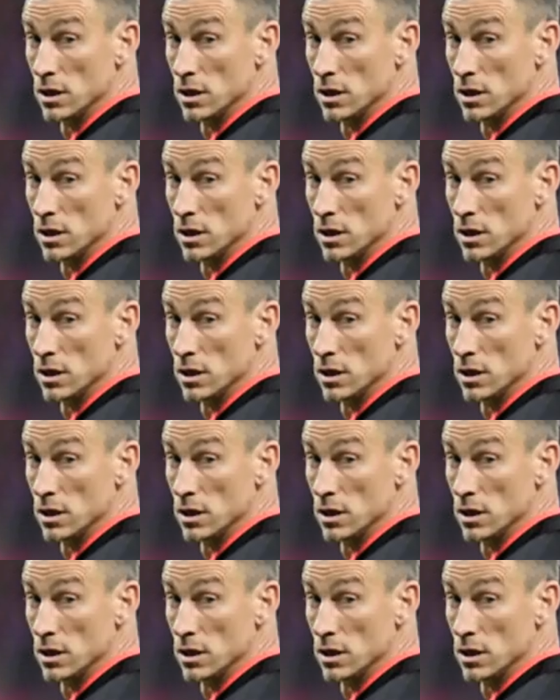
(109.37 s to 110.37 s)

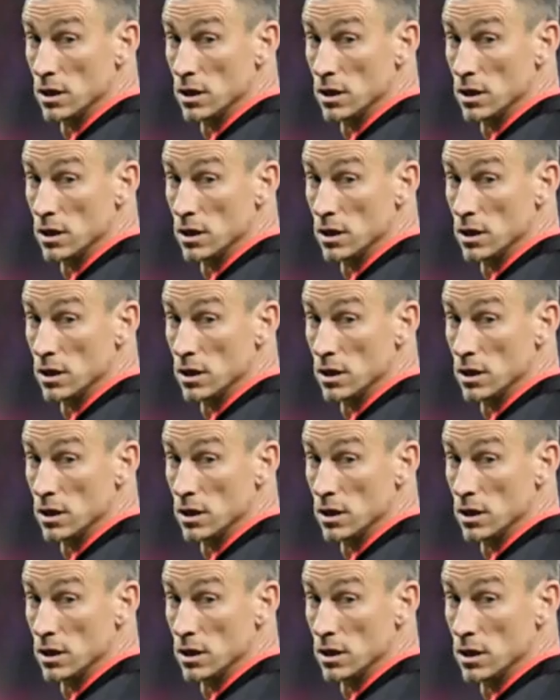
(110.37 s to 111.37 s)

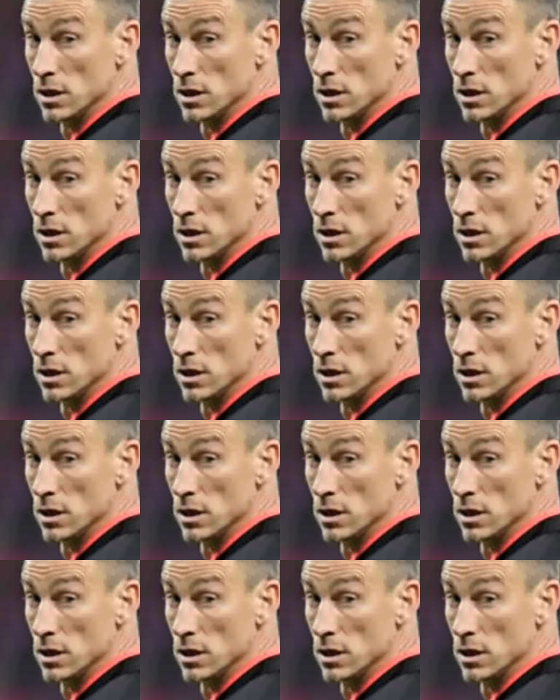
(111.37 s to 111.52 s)
(silence)